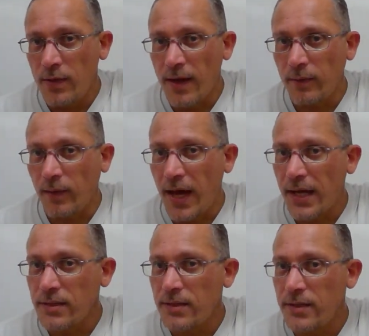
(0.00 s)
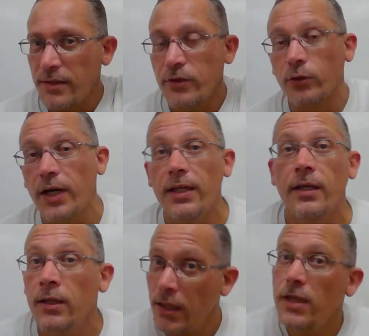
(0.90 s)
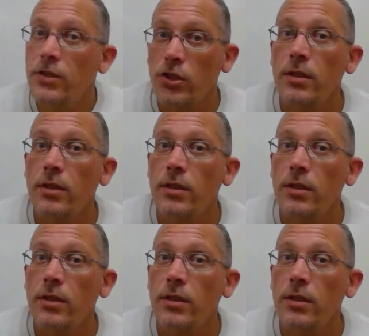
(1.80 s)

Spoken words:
that last zero right there is